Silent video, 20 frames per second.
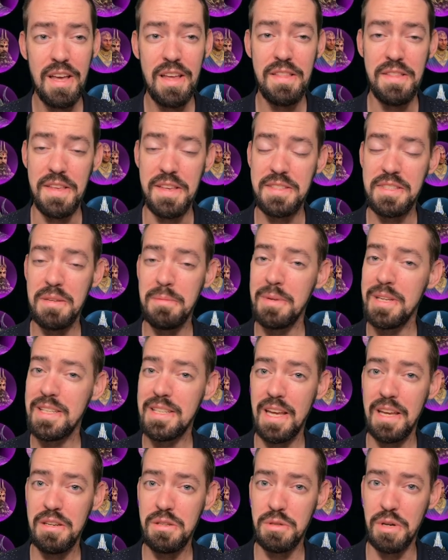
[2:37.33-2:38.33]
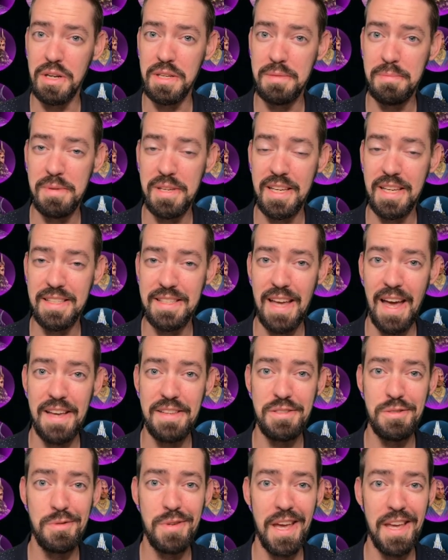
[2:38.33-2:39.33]
This can be dangerous because
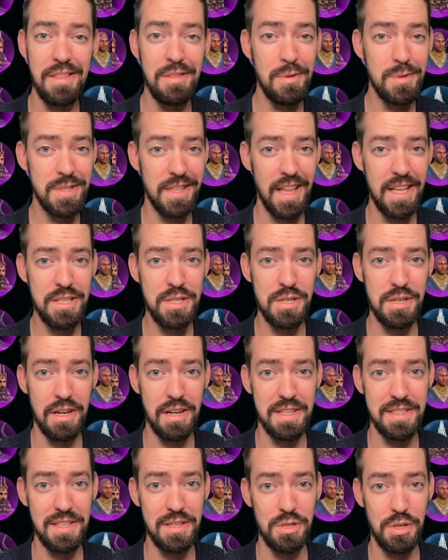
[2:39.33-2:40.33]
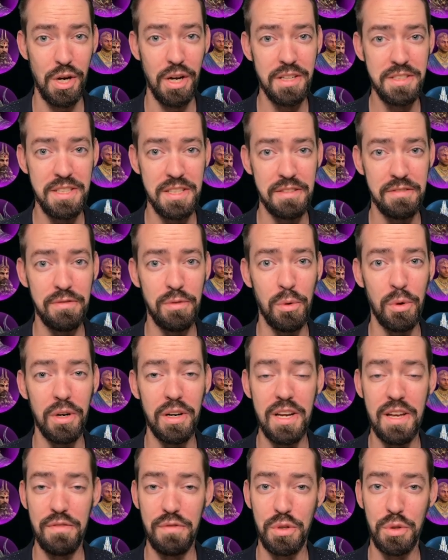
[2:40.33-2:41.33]
as you gain those legendaries that you're hunting for,
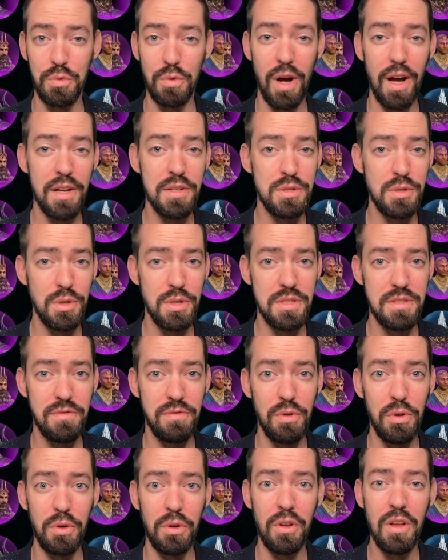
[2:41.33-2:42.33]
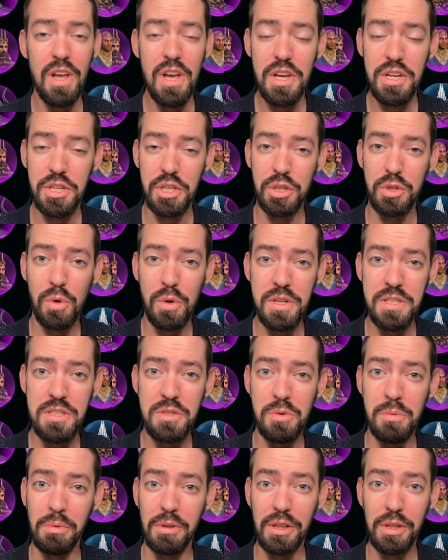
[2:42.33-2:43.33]
if your roster is full, you're going
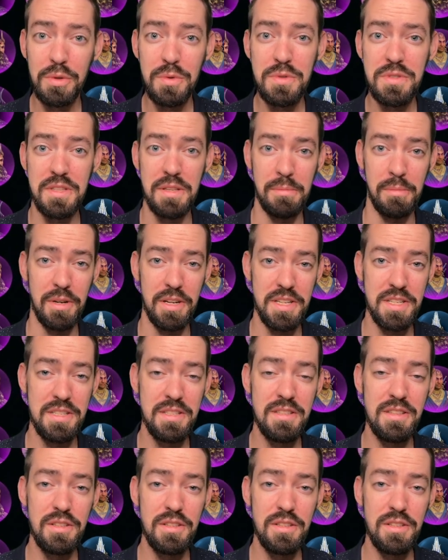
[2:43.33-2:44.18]
to lose them in